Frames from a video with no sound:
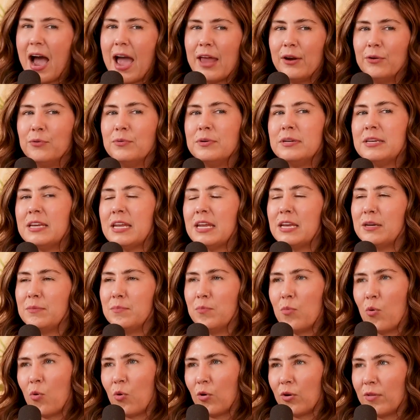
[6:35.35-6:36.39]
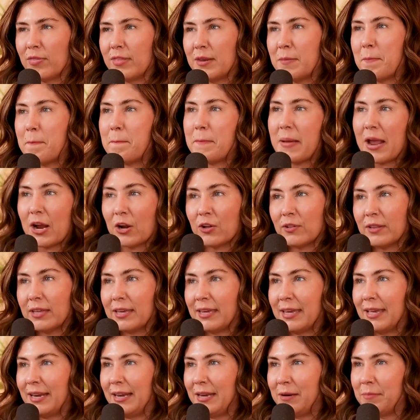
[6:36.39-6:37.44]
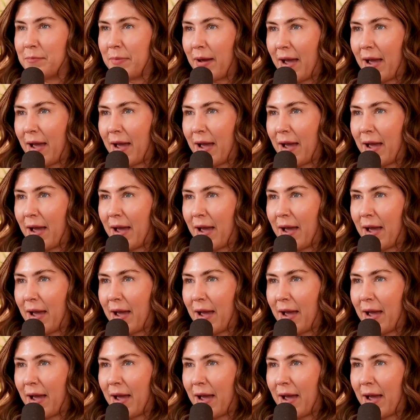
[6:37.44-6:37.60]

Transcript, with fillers: I don't need more than barely getting